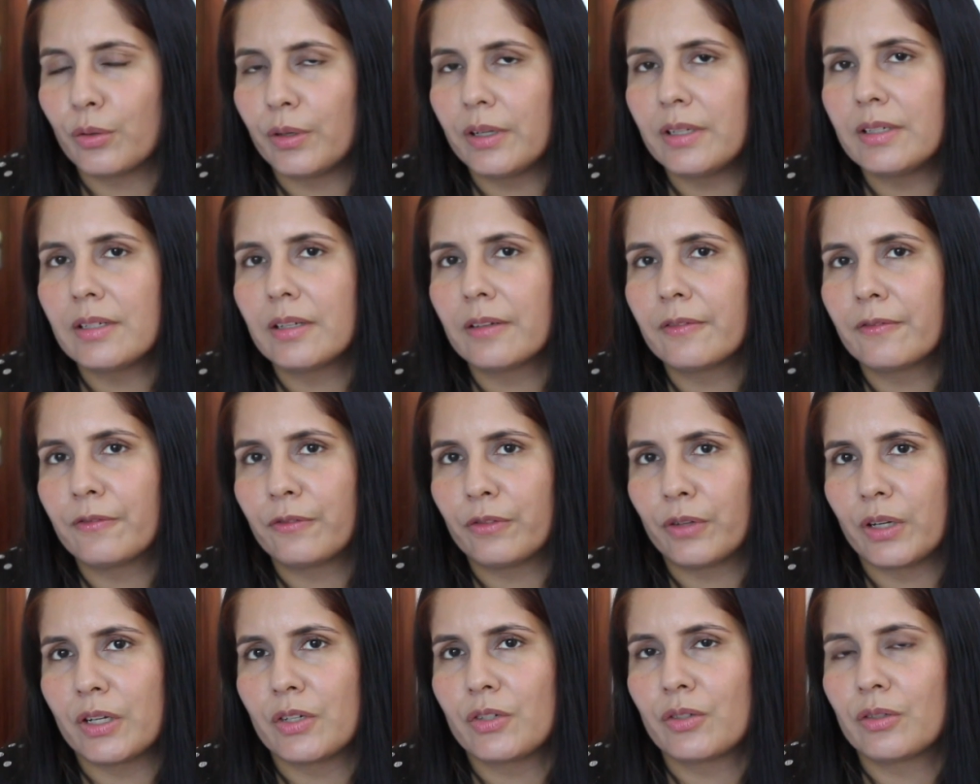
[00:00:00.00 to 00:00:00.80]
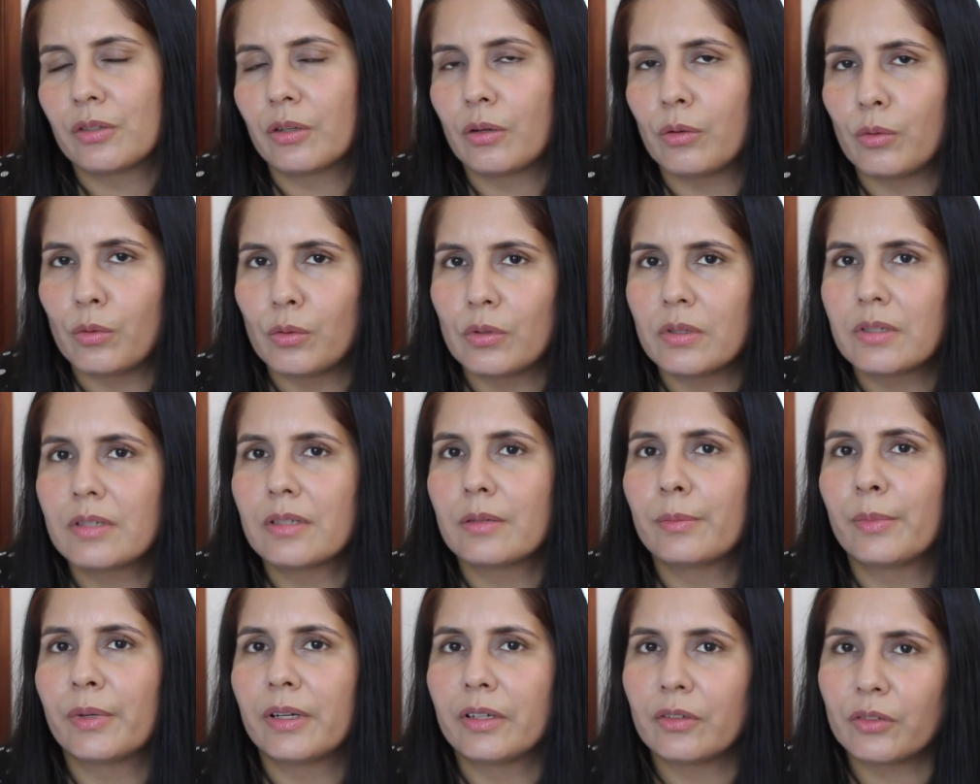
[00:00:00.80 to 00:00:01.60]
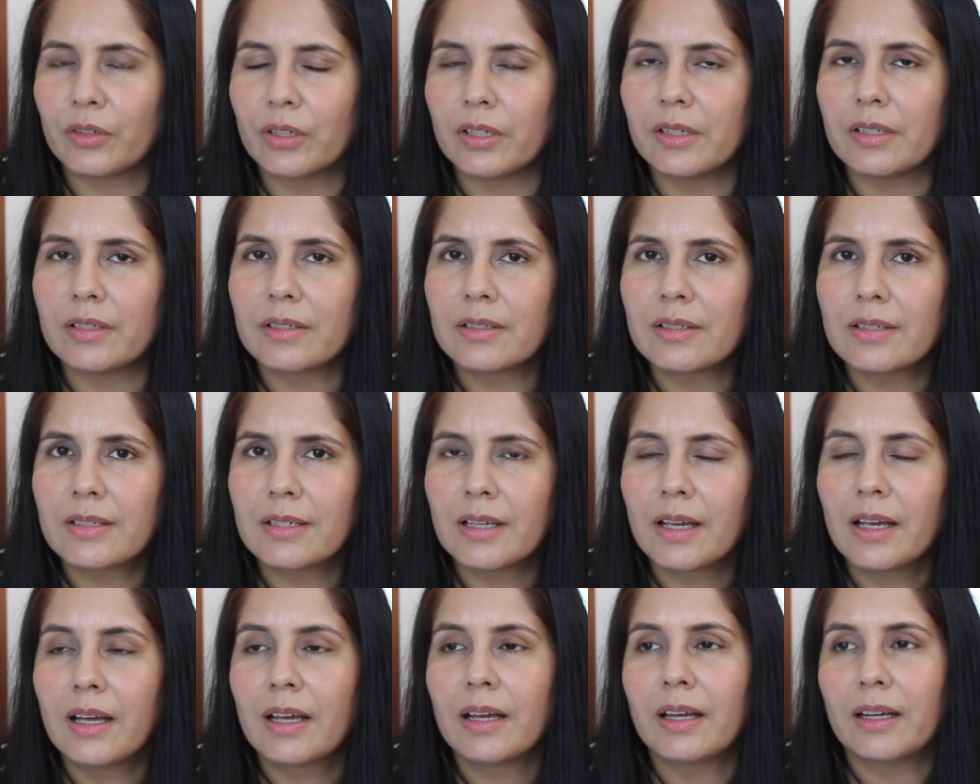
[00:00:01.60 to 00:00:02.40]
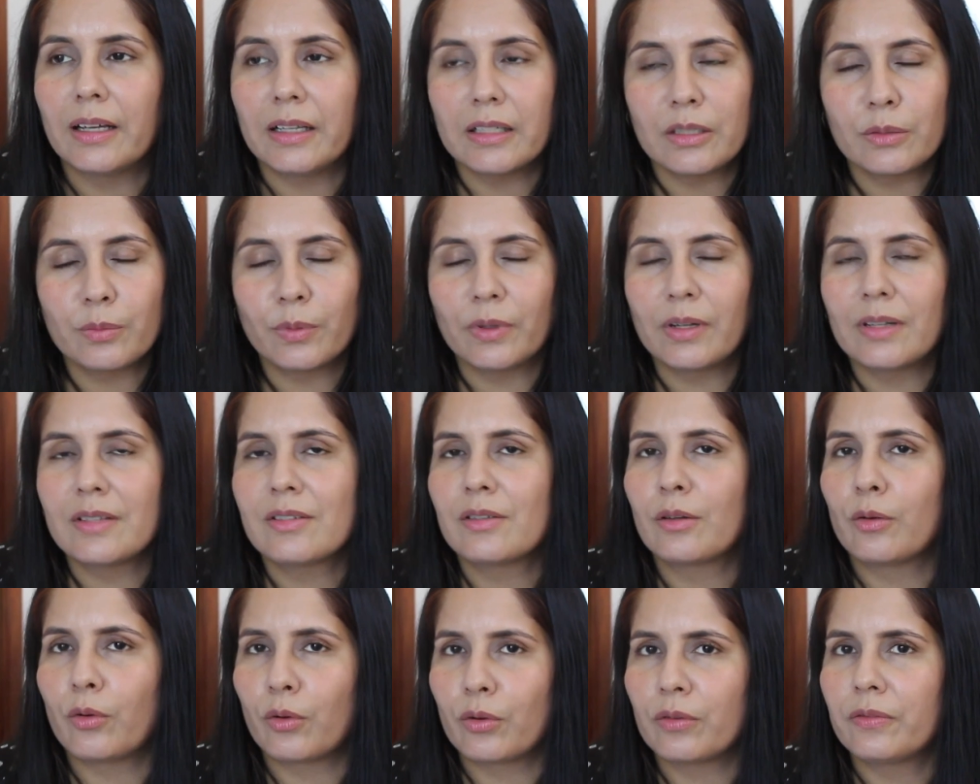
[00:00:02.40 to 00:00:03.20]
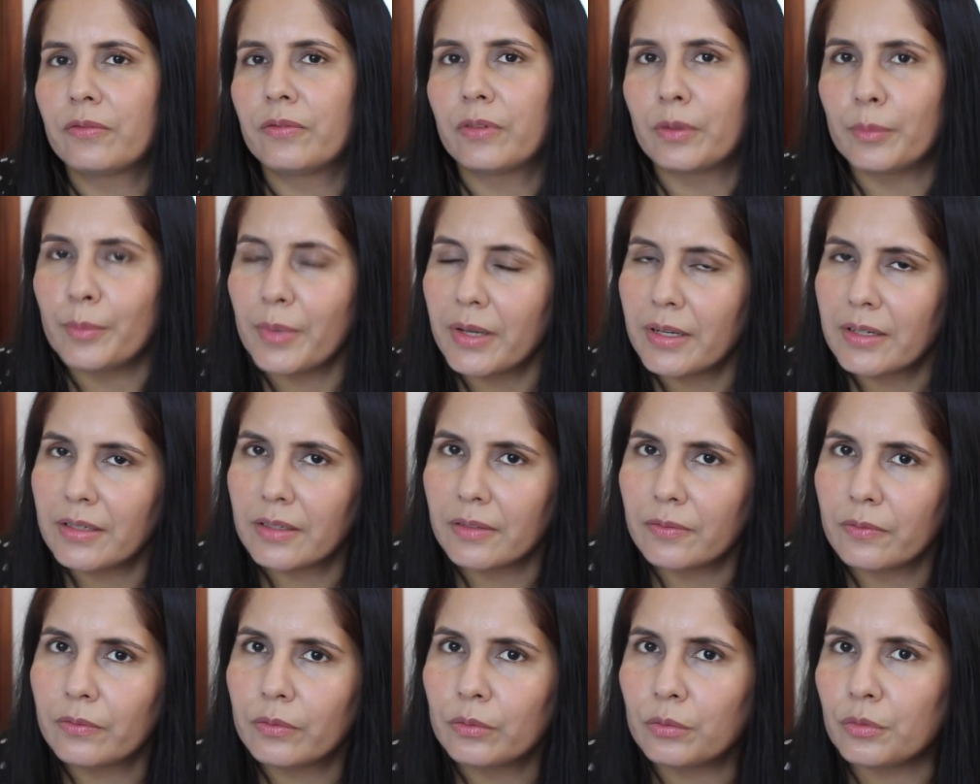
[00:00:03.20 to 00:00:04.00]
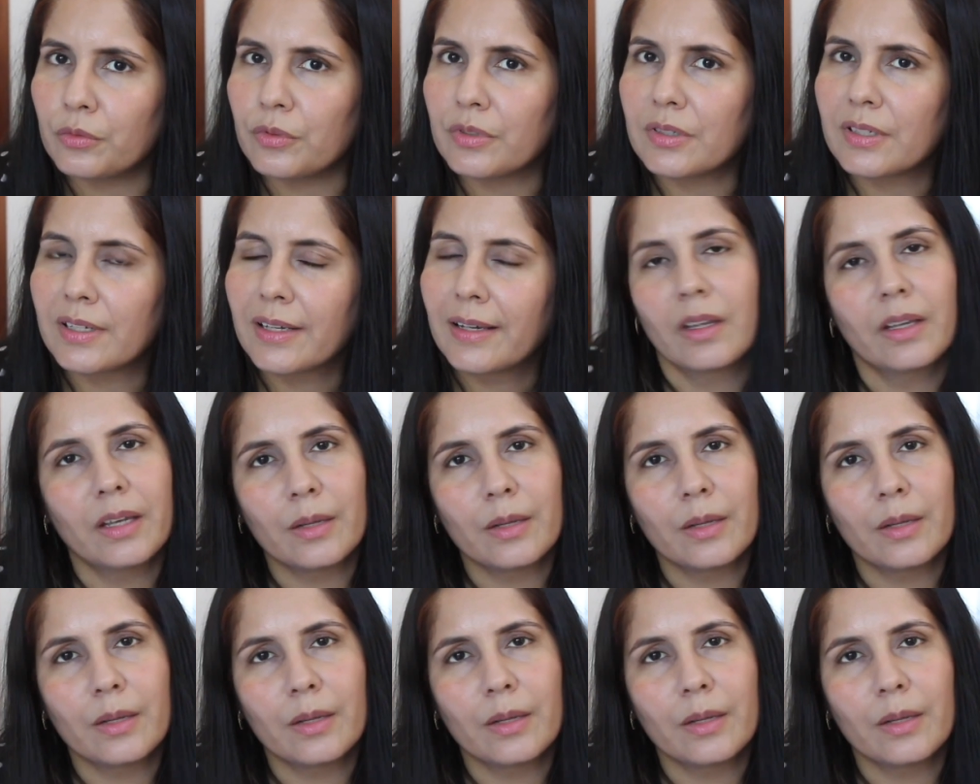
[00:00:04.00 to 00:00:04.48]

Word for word: eating fresh wholesome ingredients as well as a lot of fermented foods.